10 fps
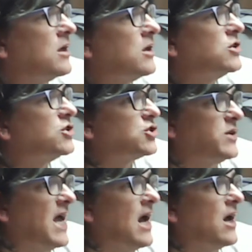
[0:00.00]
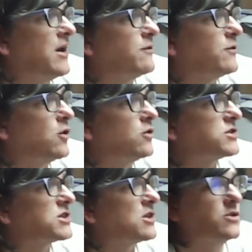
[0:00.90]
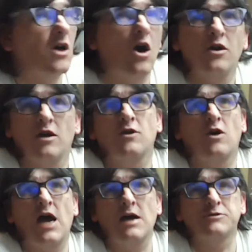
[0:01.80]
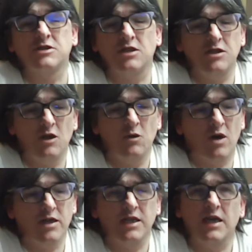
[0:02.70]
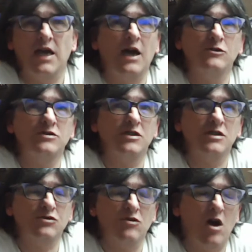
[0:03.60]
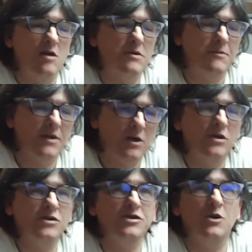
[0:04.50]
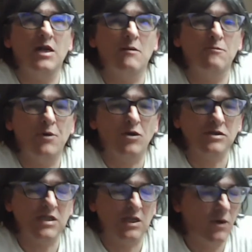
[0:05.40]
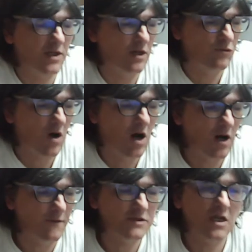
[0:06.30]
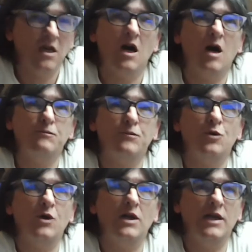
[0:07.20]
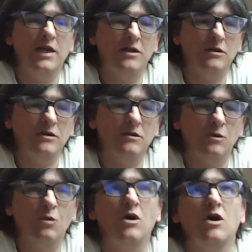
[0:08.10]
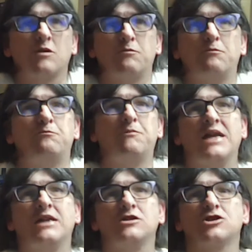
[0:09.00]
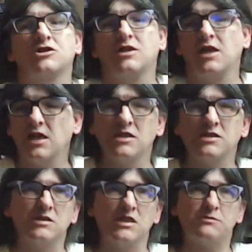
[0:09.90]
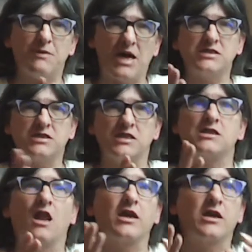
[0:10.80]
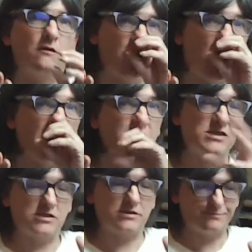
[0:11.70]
So yeah, and I've got absolutely no idea how to describe it, but I will do an unboxing when it arrives. I bought a little workbench thing. It's basically, it's like a vice,